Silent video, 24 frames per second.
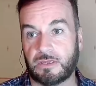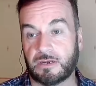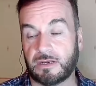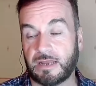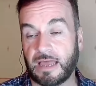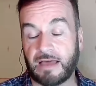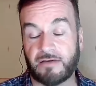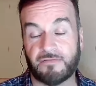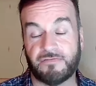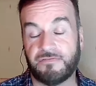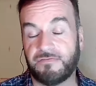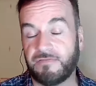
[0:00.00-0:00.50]

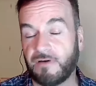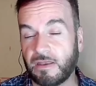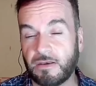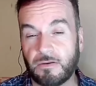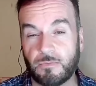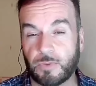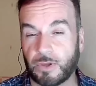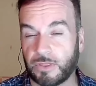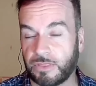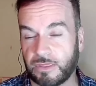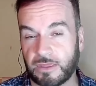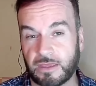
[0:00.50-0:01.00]
have fun
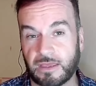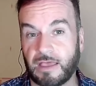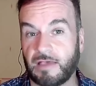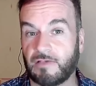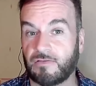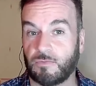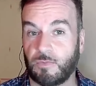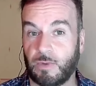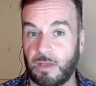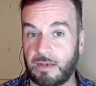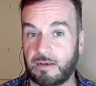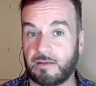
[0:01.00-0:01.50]
with it,
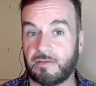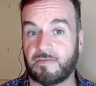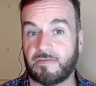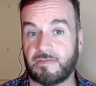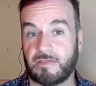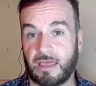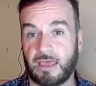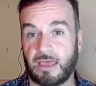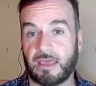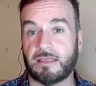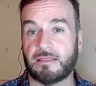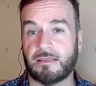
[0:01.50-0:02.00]
as well as
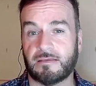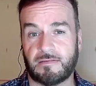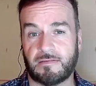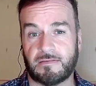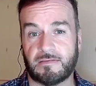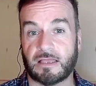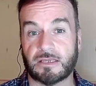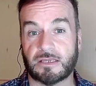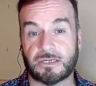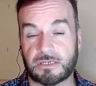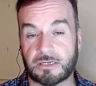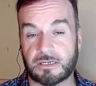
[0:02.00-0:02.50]
saying this is
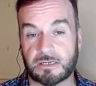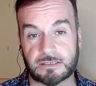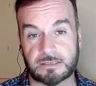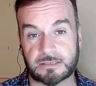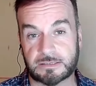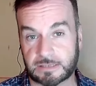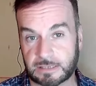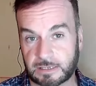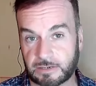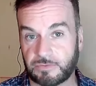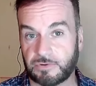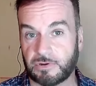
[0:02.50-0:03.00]
actually a
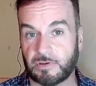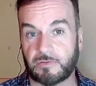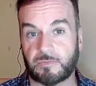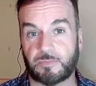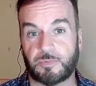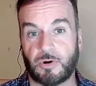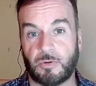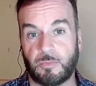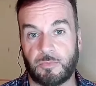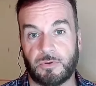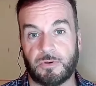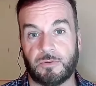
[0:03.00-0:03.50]
serious
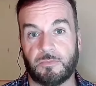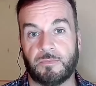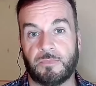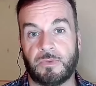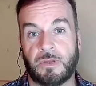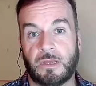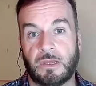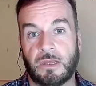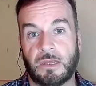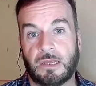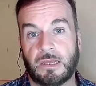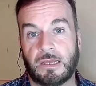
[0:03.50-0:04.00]
problem.
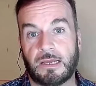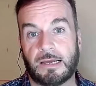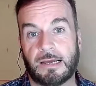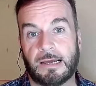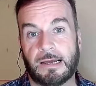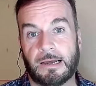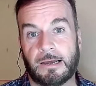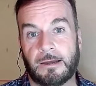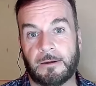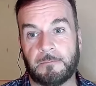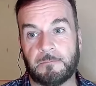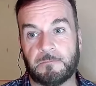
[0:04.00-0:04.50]

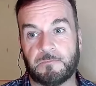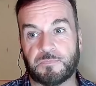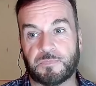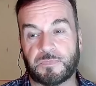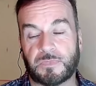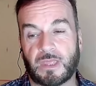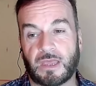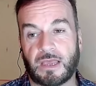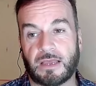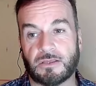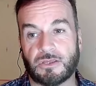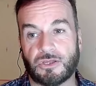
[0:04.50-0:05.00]

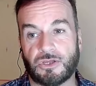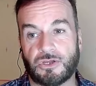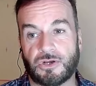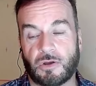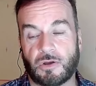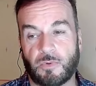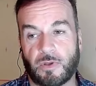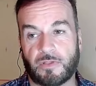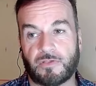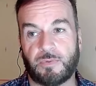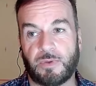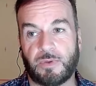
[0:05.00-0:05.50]
You know,
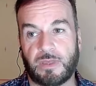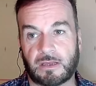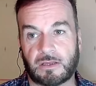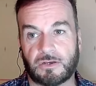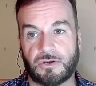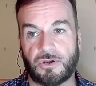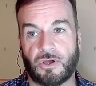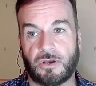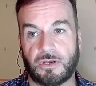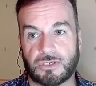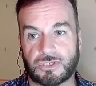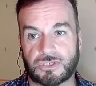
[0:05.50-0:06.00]
once we
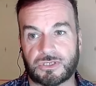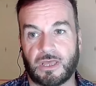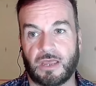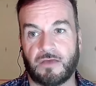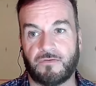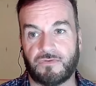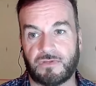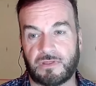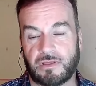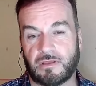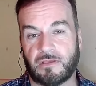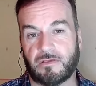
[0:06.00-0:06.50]
acknowledge that
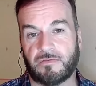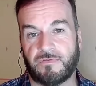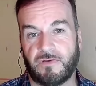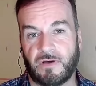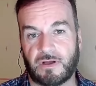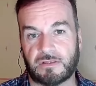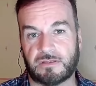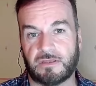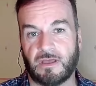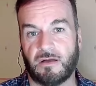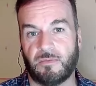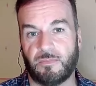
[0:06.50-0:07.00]
everything is
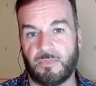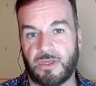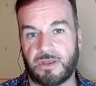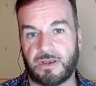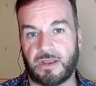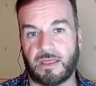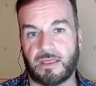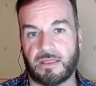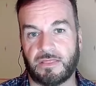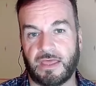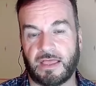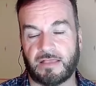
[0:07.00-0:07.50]
fucked up,
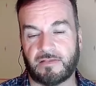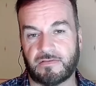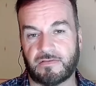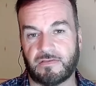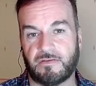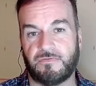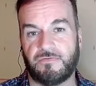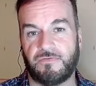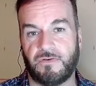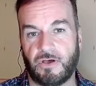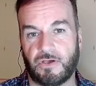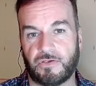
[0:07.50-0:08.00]
then that's the
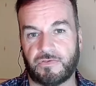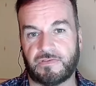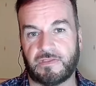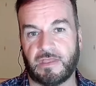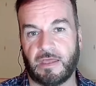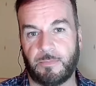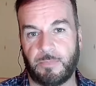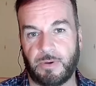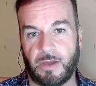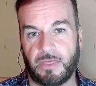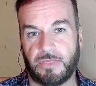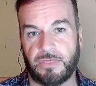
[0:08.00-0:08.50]
first
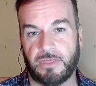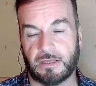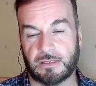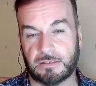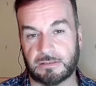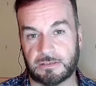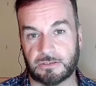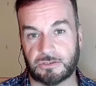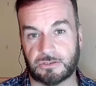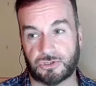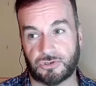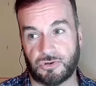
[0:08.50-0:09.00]
step, I think,
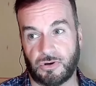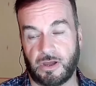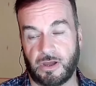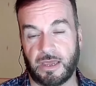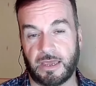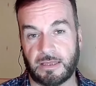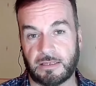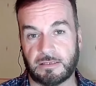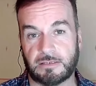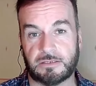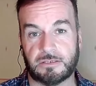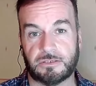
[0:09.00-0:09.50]
to
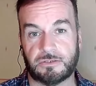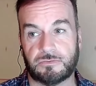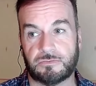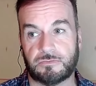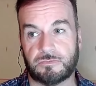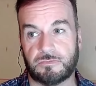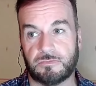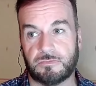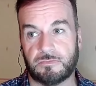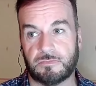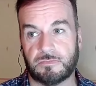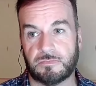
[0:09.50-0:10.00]
trying to
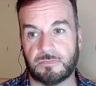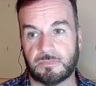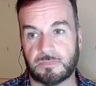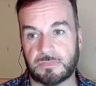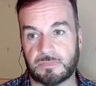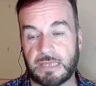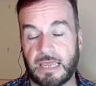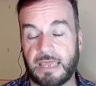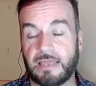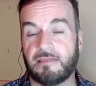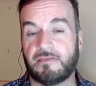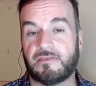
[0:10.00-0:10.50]

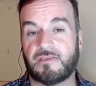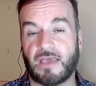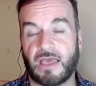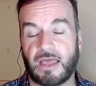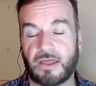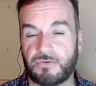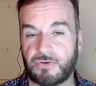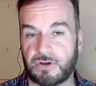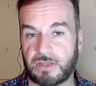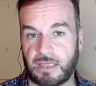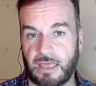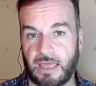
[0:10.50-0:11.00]

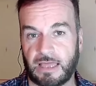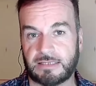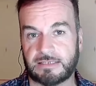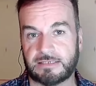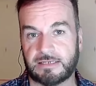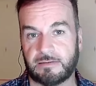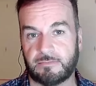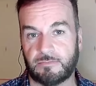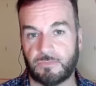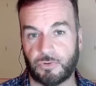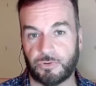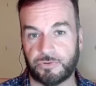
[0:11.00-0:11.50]
interrogate
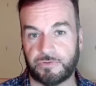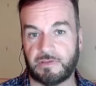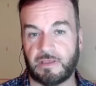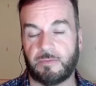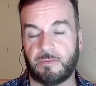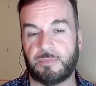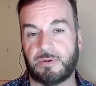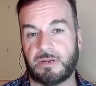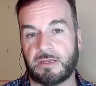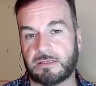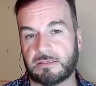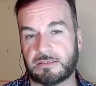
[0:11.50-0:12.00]
it more
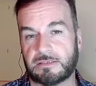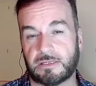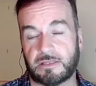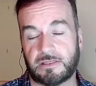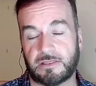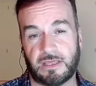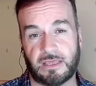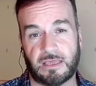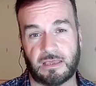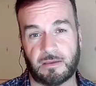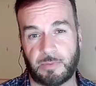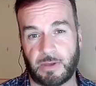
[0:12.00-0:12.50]
deeply and to
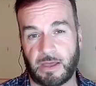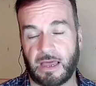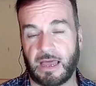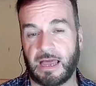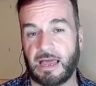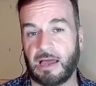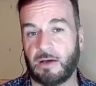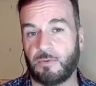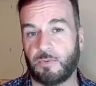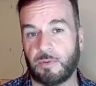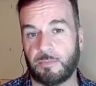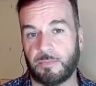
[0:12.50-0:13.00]
think about
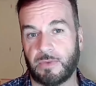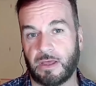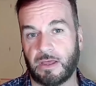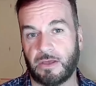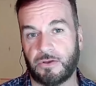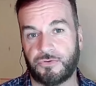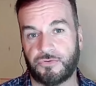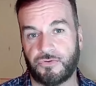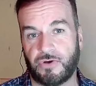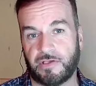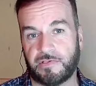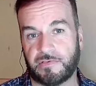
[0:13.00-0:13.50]
how we might
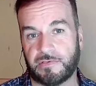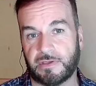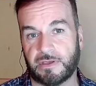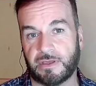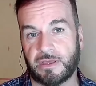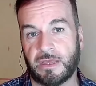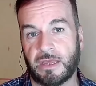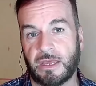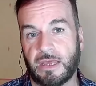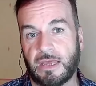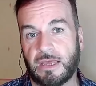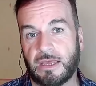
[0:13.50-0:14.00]
address it.
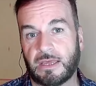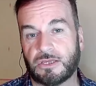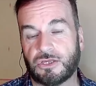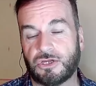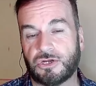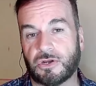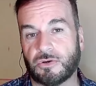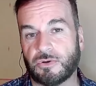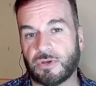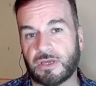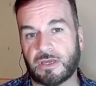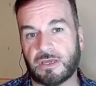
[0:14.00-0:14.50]
You
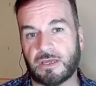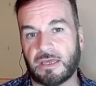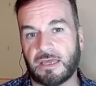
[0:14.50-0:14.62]
know,